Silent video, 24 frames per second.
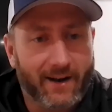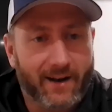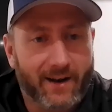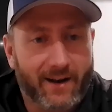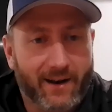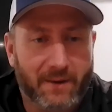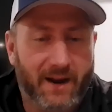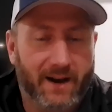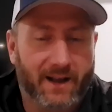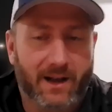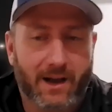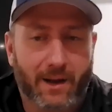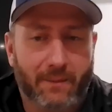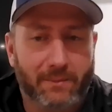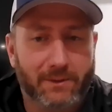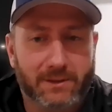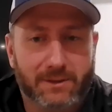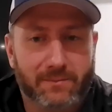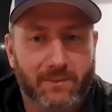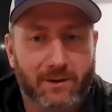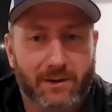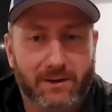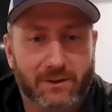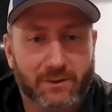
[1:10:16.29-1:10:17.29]
made a couple
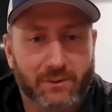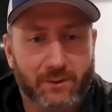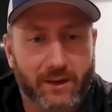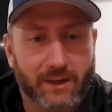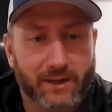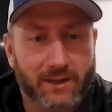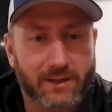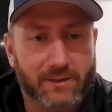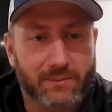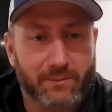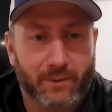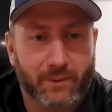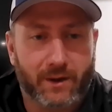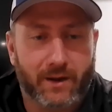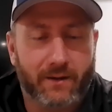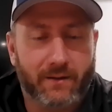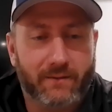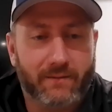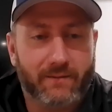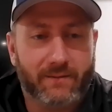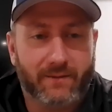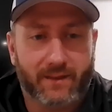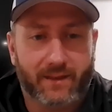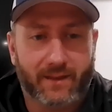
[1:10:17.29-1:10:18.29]
small tweaks, but
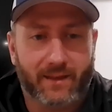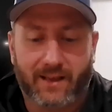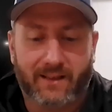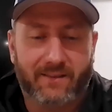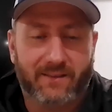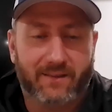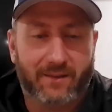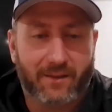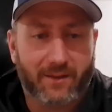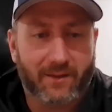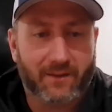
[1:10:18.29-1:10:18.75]
that's